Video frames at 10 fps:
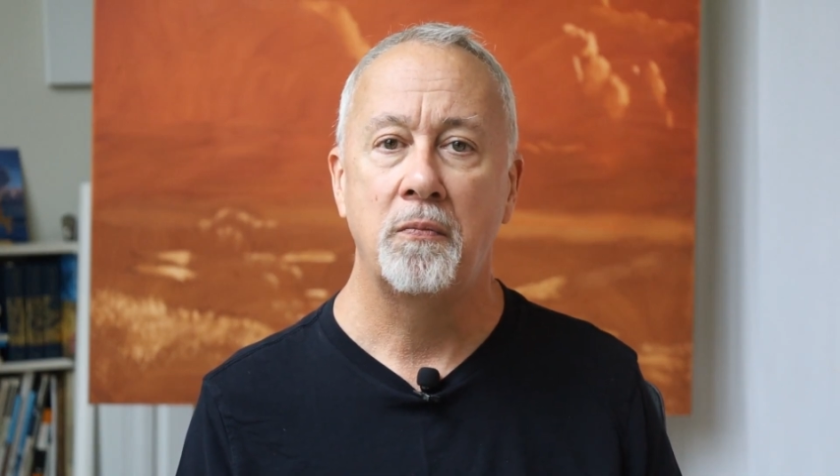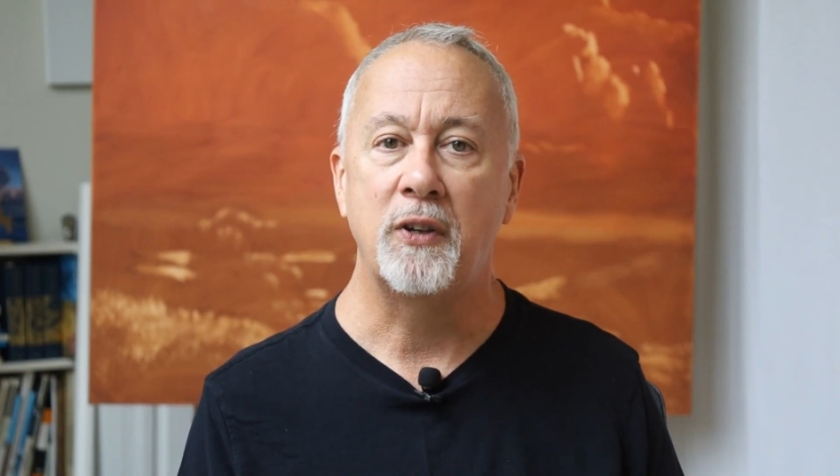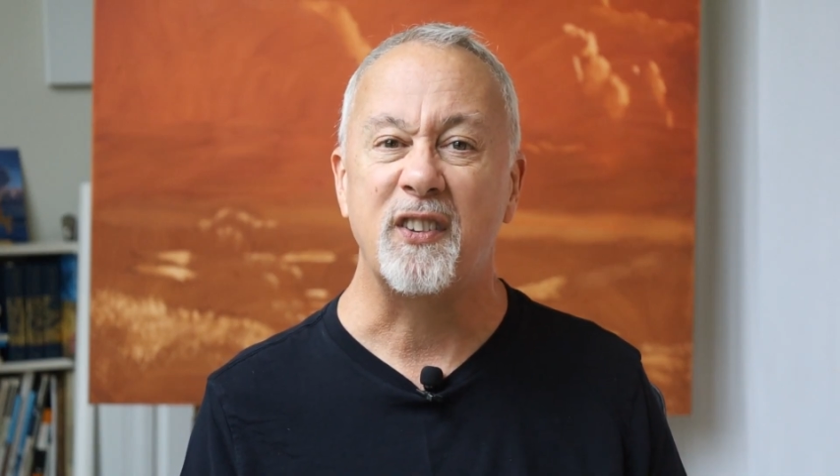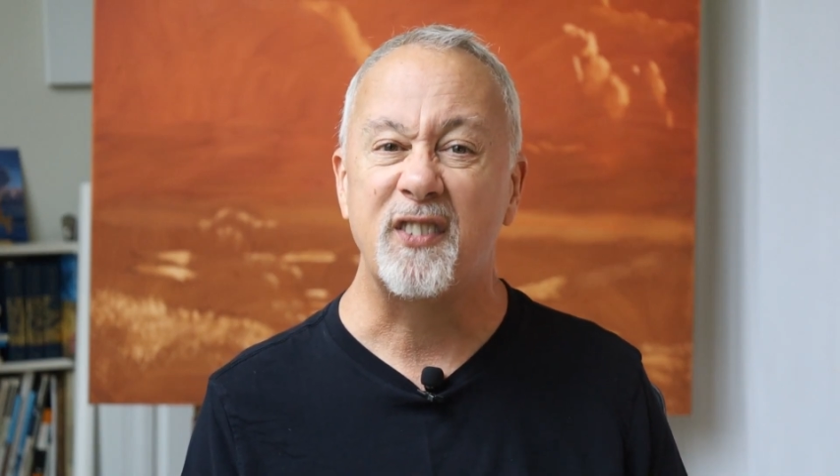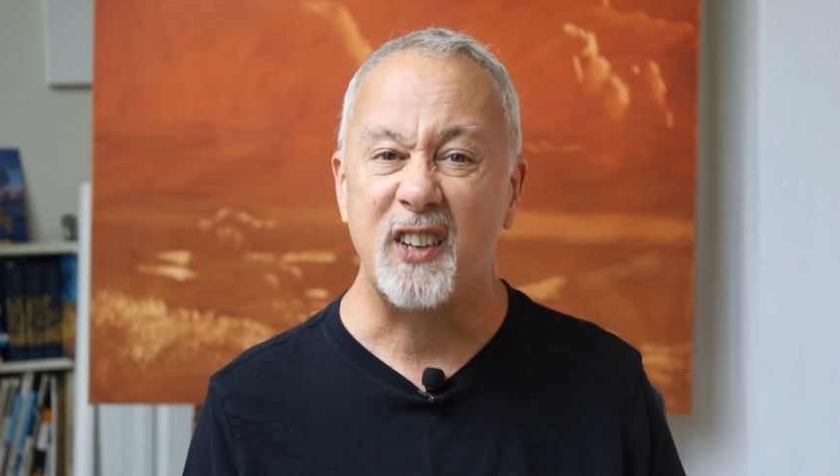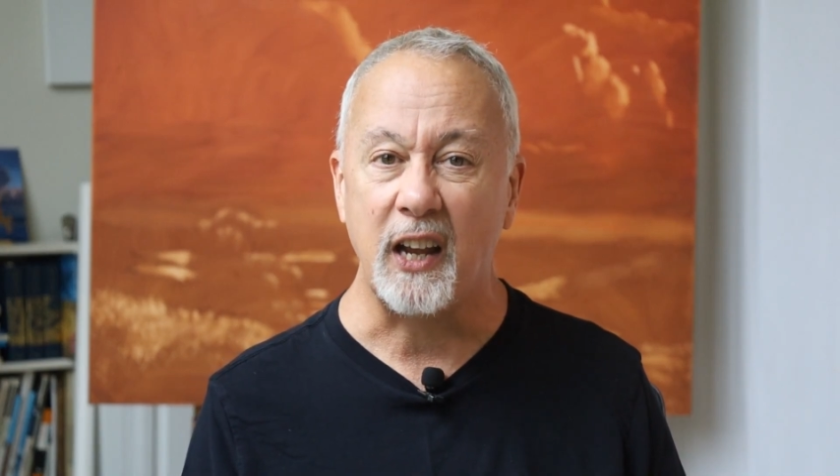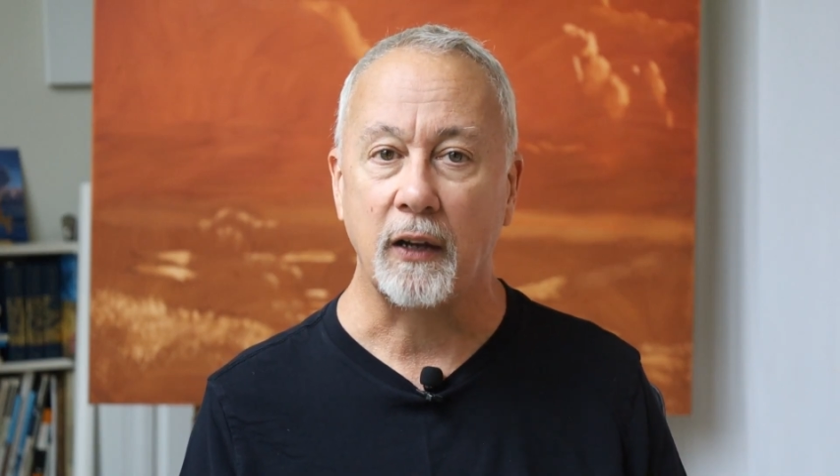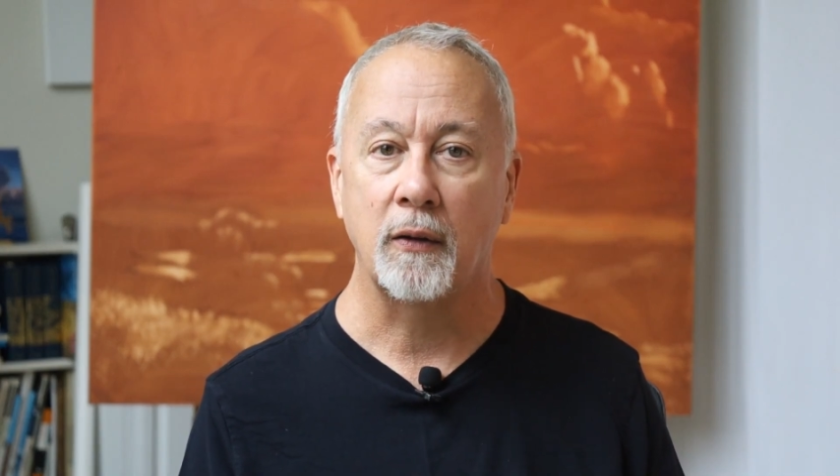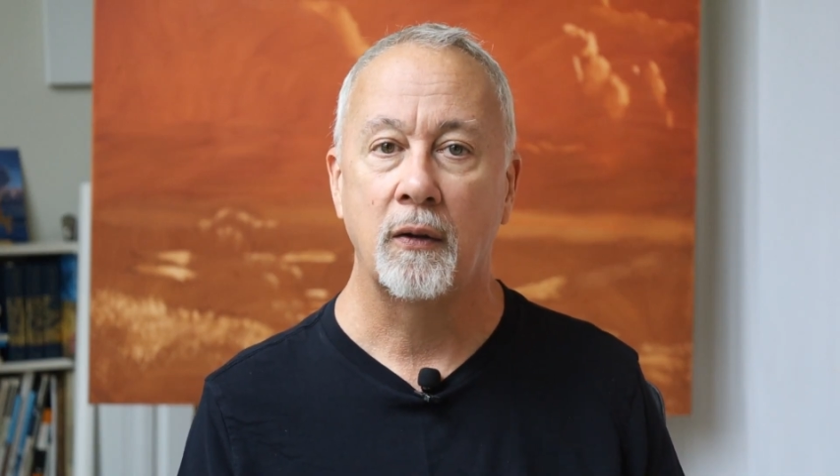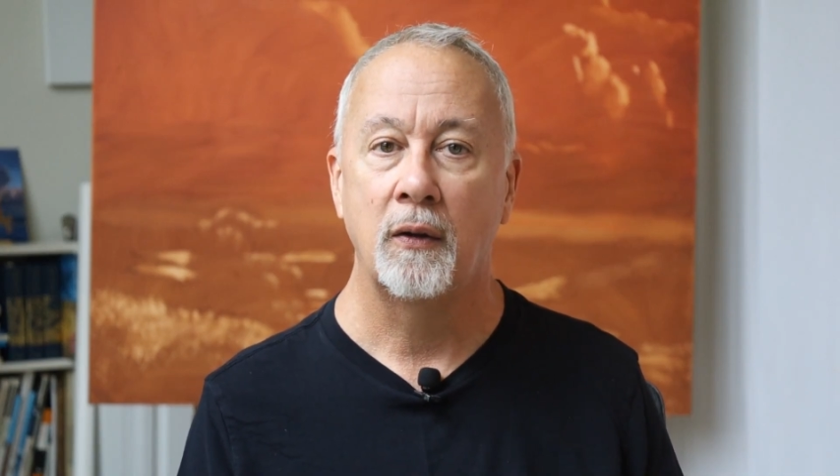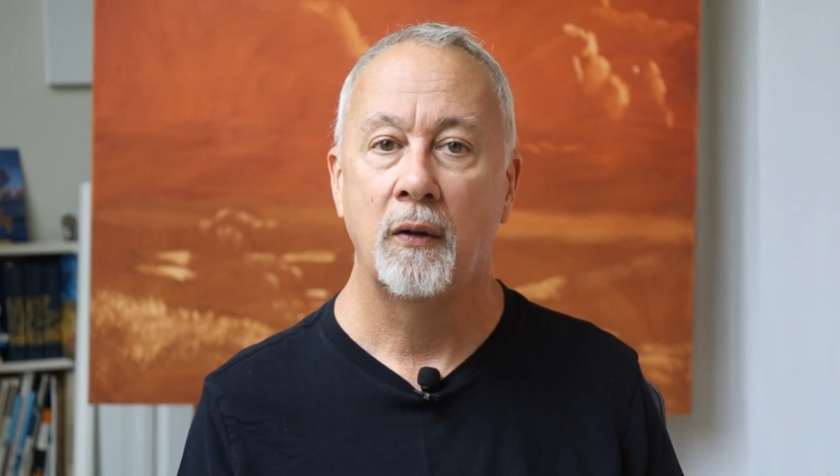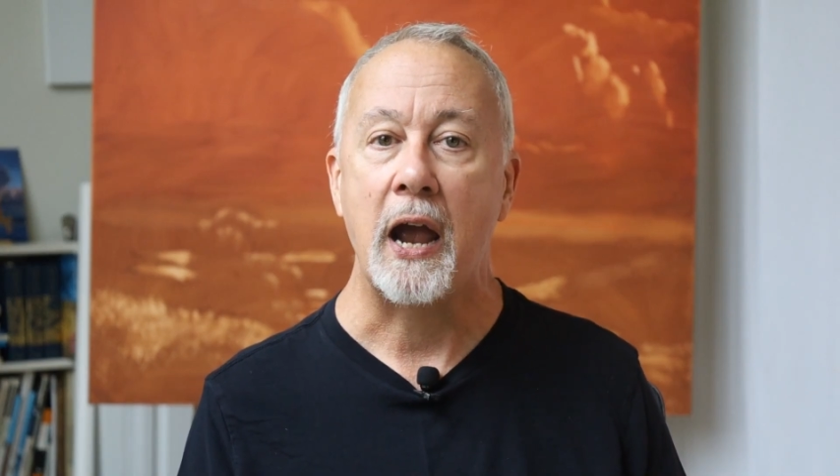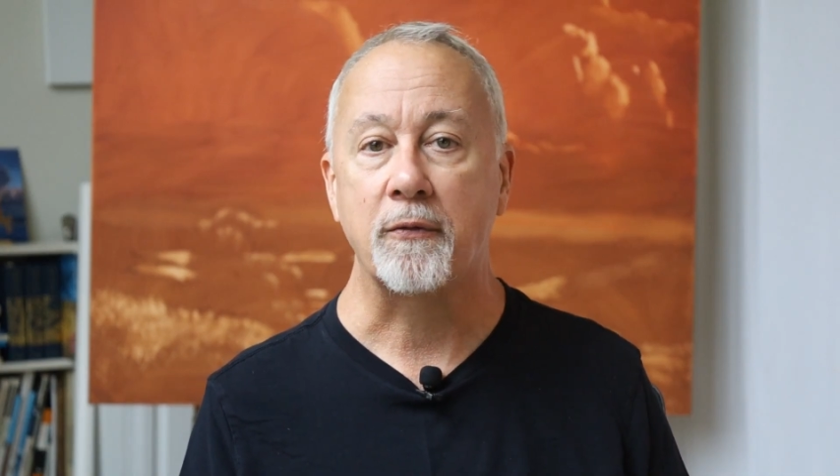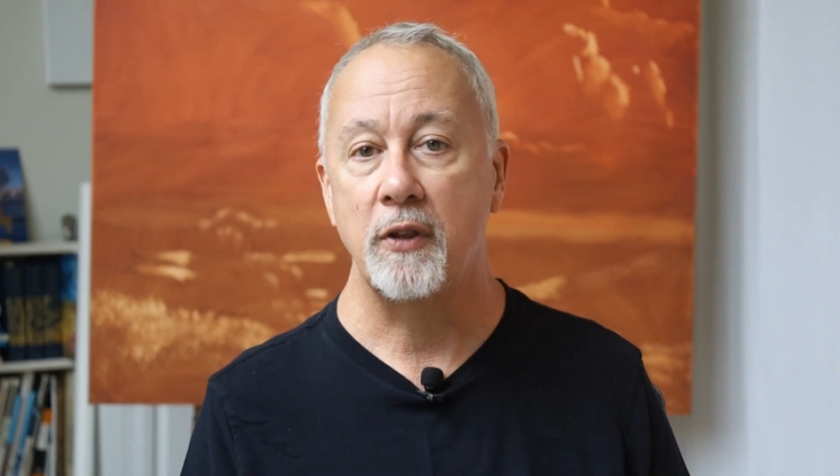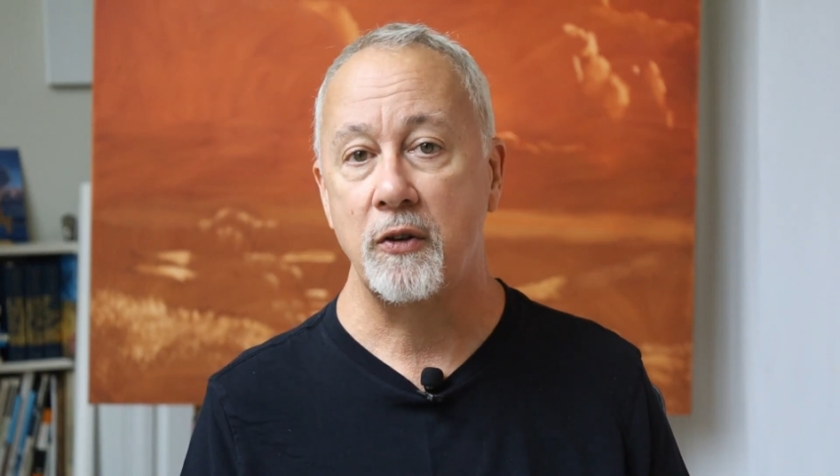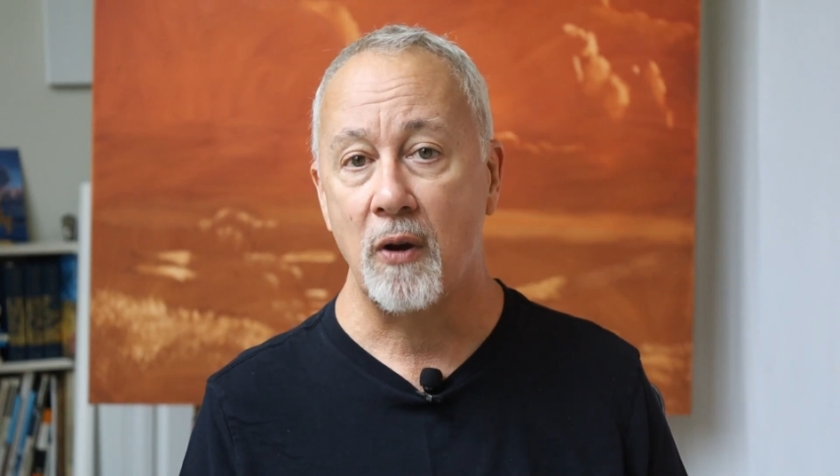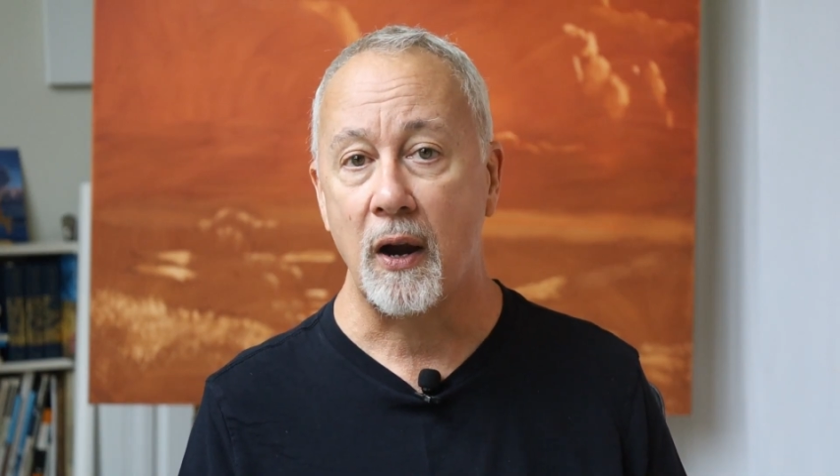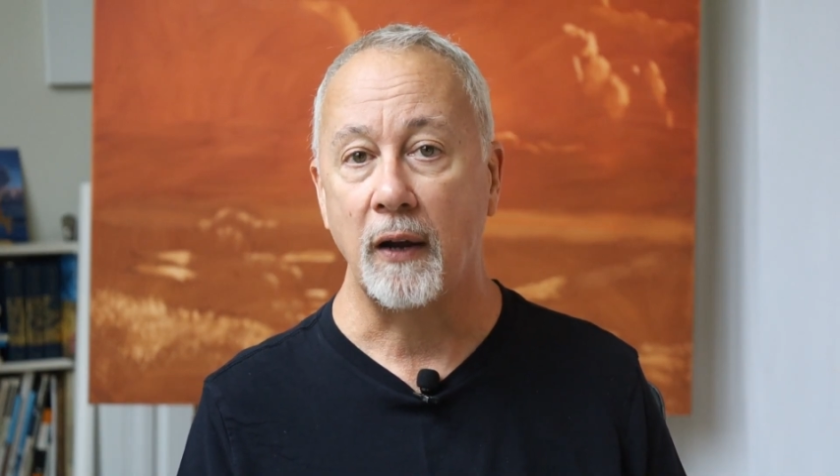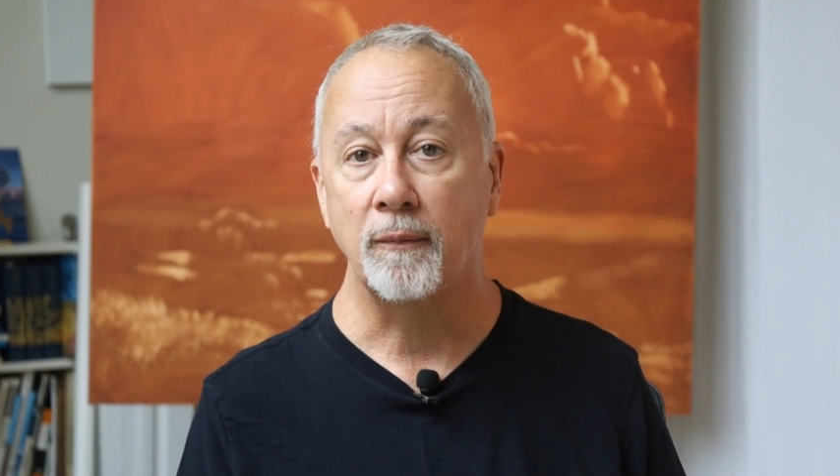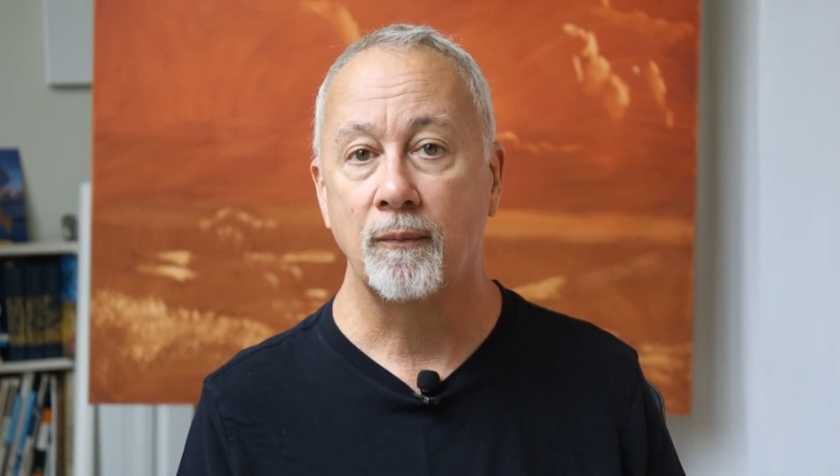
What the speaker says: to sink after they dry.